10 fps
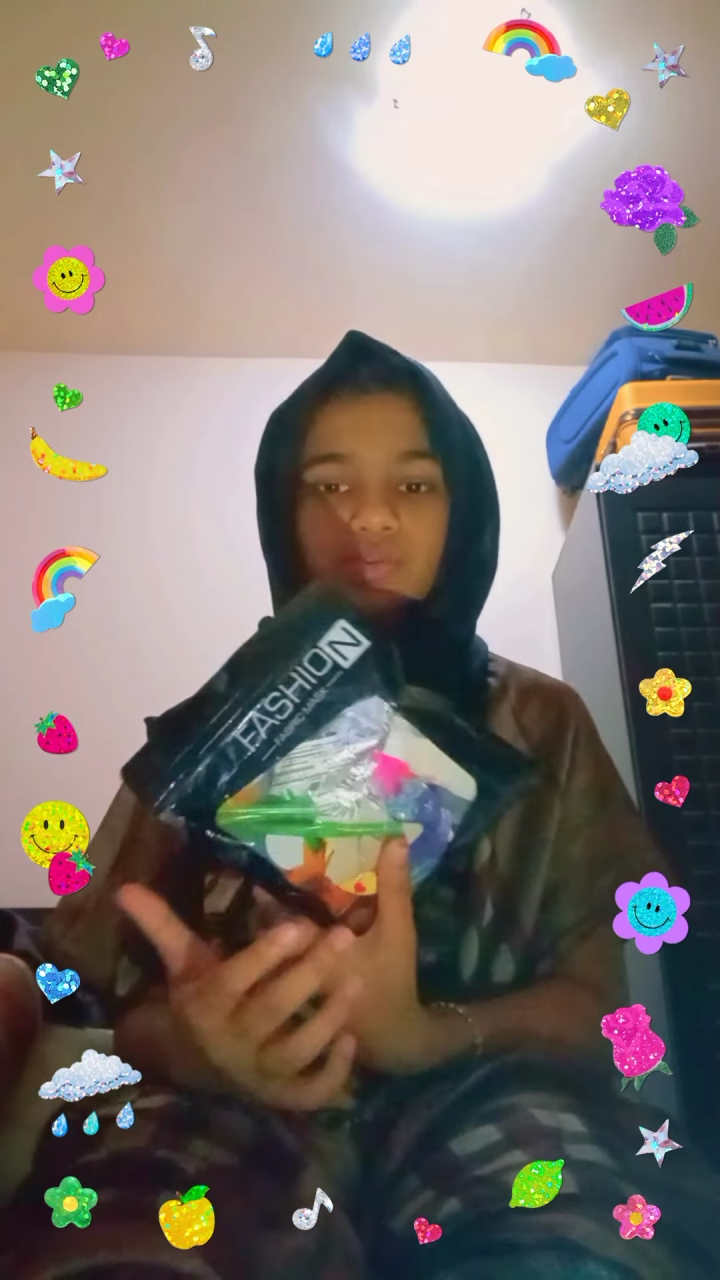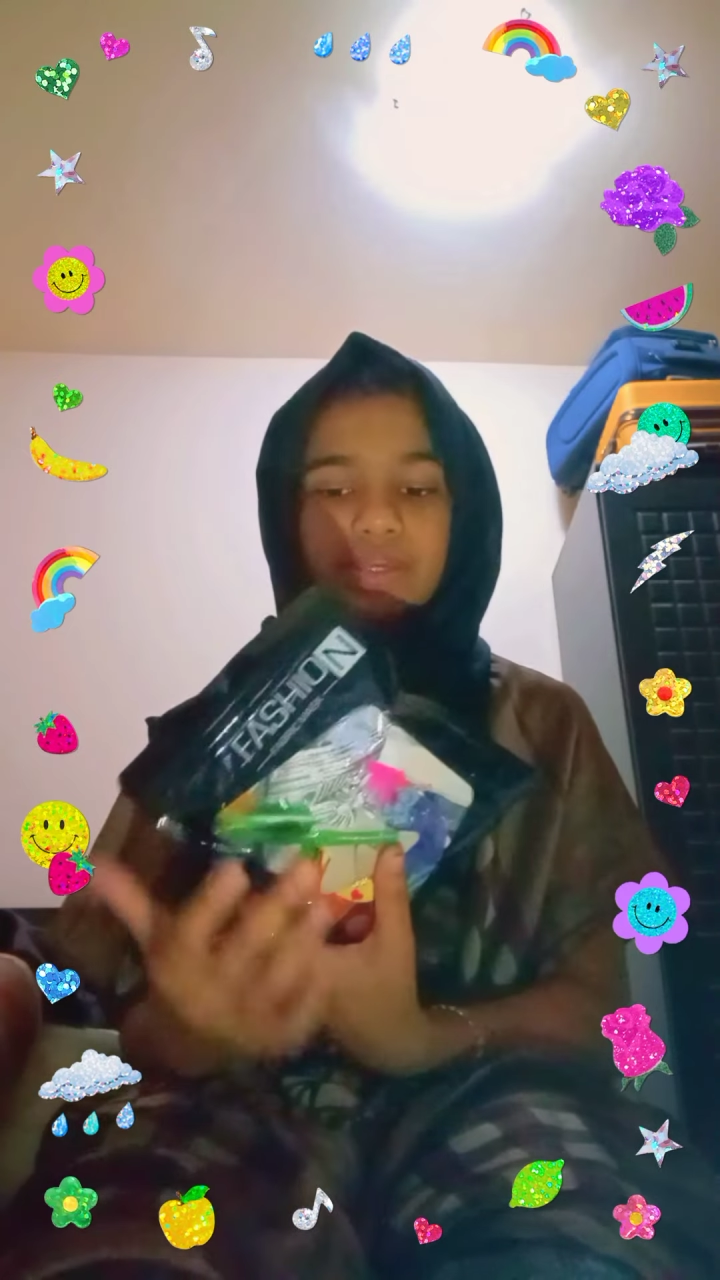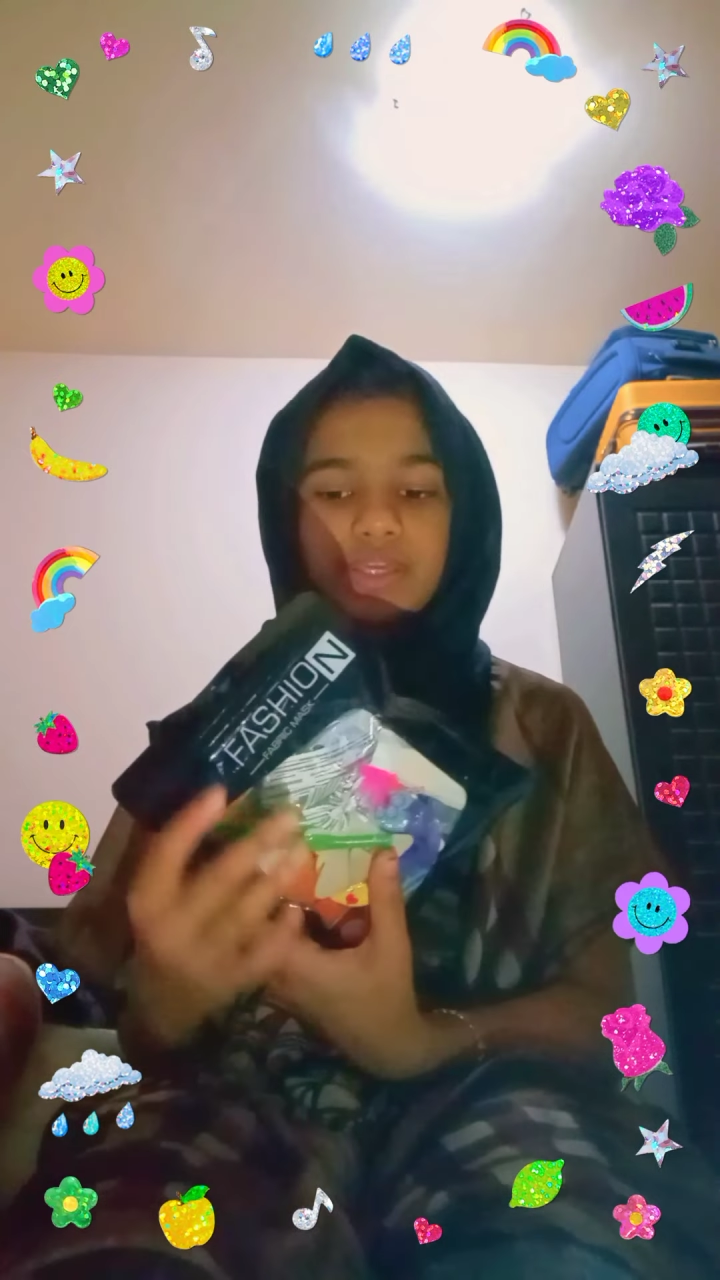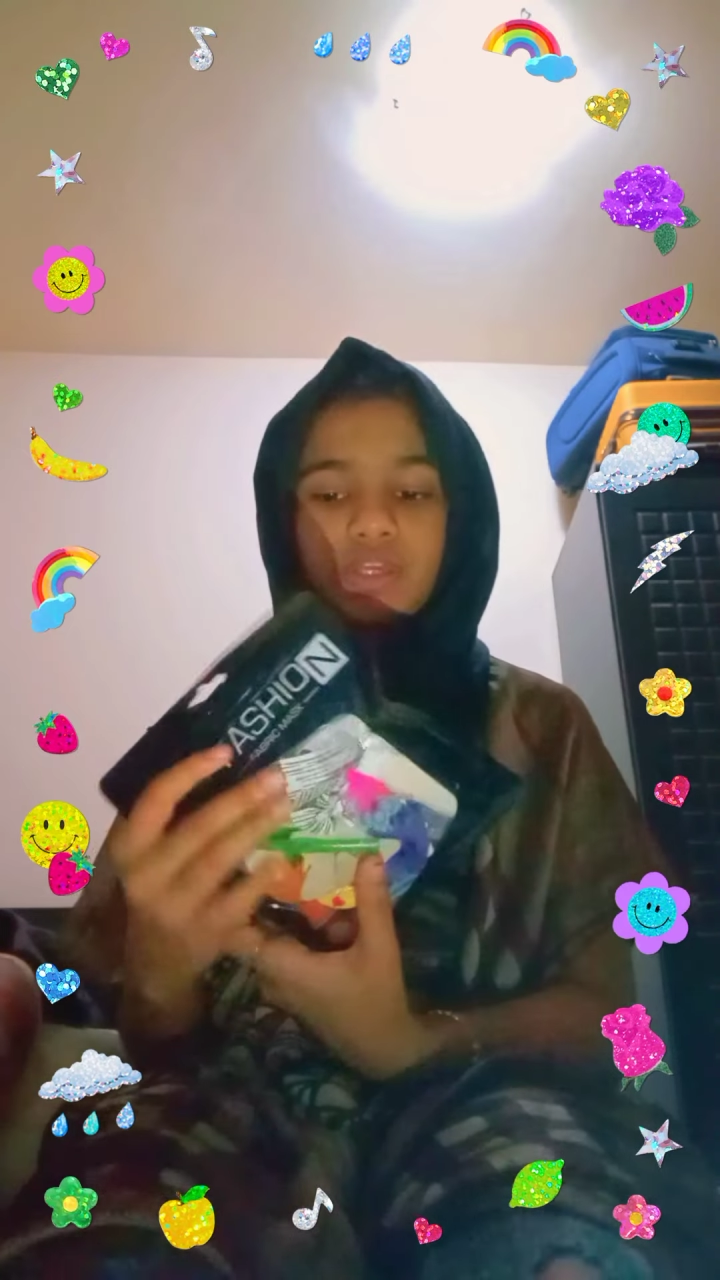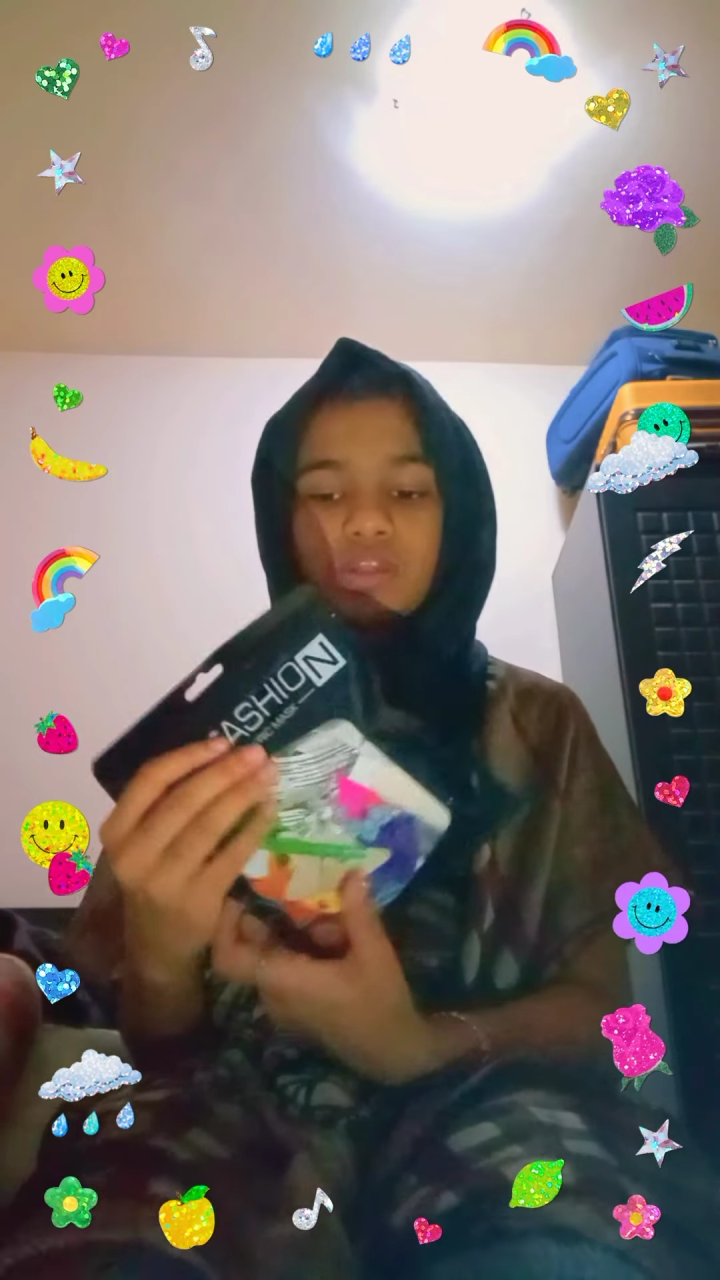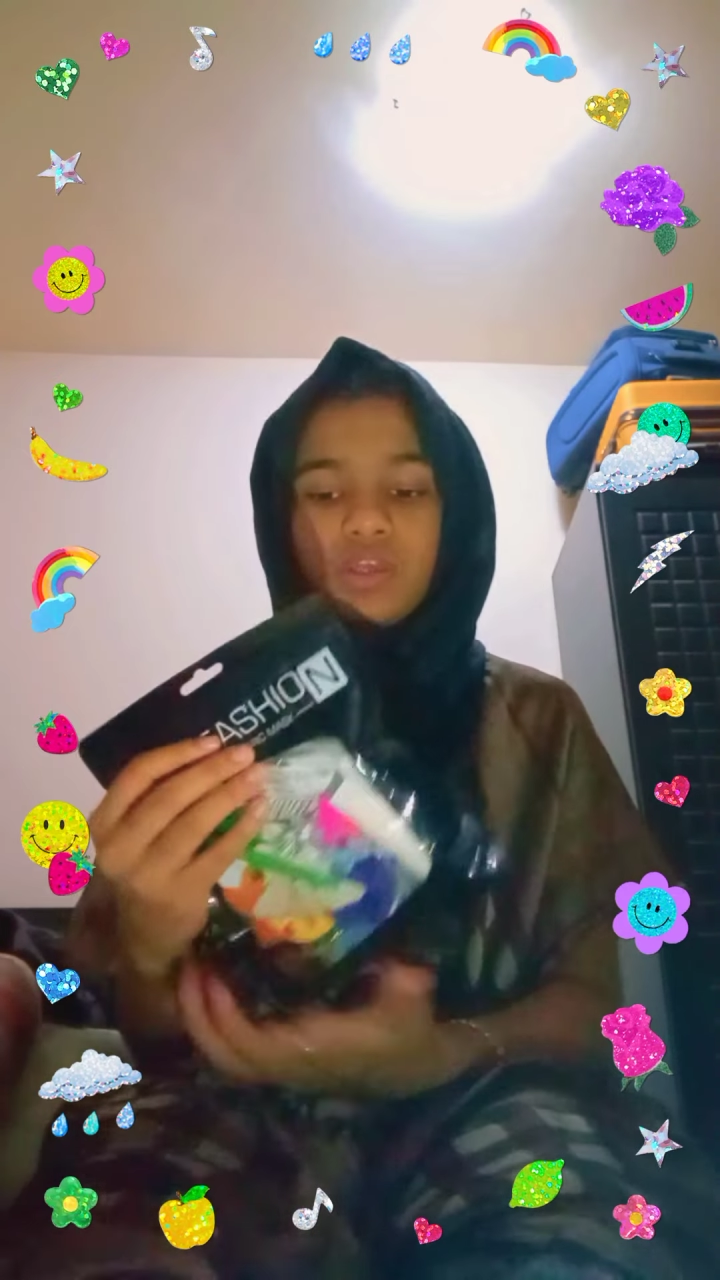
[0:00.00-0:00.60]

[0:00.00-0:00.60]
So I